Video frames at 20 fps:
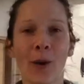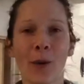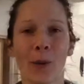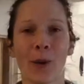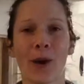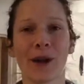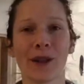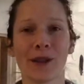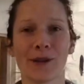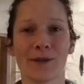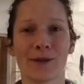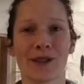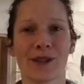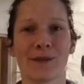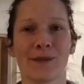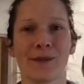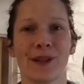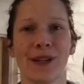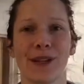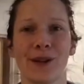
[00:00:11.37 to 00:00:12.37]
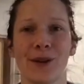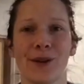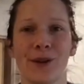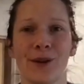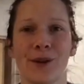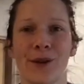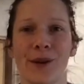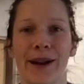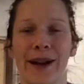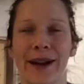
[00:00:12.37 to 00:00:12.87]
working with somebody
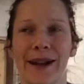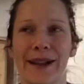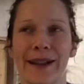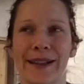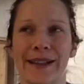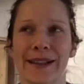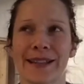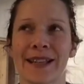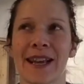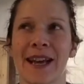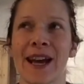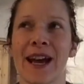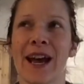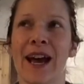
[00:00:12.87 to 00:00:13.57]
who has